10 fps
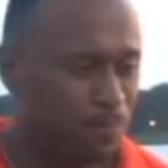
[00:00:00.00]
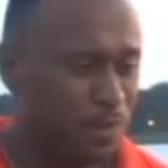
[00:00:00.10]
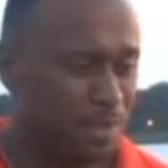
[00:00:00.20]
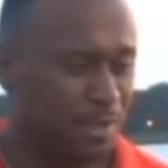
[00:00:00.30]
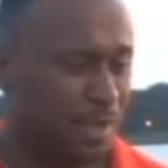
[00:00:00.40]

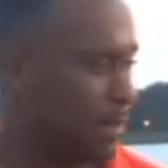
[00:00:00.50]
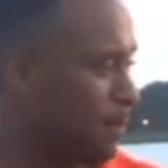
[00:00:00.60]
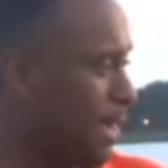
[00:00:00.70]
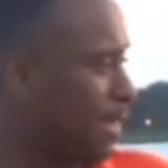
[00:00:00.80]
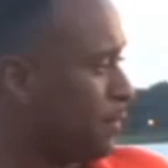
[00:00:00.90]
just to get a
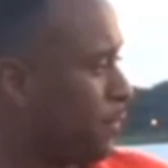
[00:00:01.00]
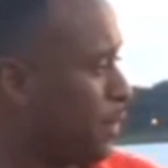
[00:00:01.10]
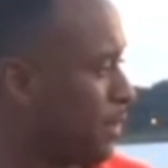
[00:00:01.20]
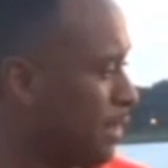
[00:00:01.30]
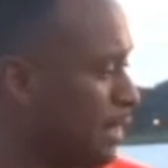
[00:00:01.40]
bang for
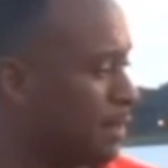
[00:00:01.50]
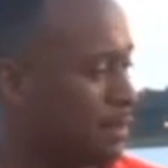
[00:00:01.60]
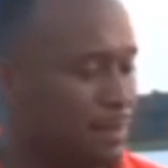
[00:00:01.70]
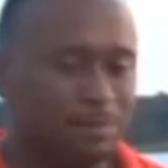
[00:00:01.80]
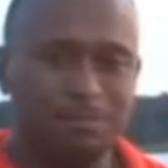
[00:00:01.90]
your dollar,
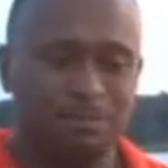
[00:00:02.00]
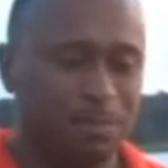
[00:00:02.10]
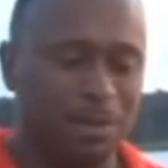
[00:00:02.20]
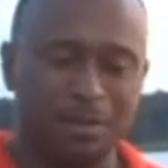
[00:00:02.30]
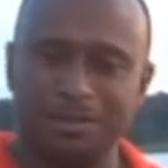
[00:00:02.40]

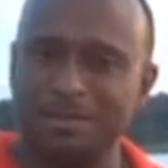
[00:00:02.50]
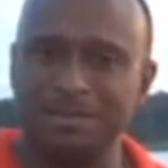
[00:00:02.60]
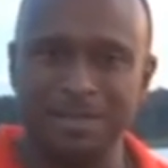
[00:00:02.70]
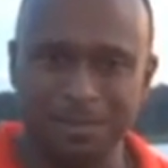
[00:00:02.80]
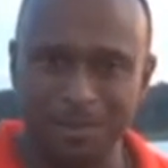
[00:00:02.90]
bugs,
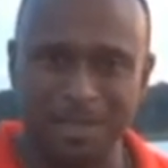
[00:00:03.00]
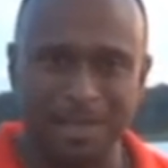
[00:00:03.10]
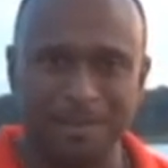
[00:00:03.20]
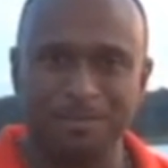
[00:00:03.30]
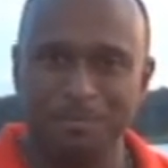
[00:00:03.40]

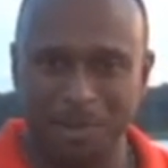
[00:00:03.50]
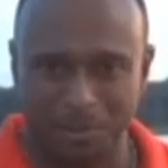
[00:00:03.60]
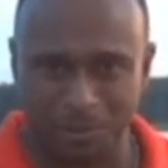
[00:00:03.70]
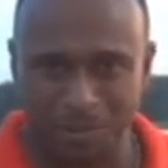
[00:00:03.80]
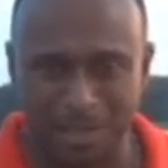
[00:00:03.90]
summertime,
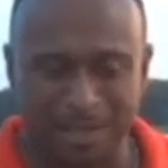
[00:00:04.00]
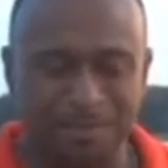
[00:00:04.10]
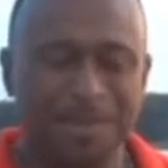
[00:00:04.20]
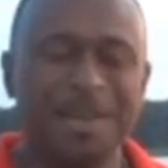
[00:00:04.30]
mineral time.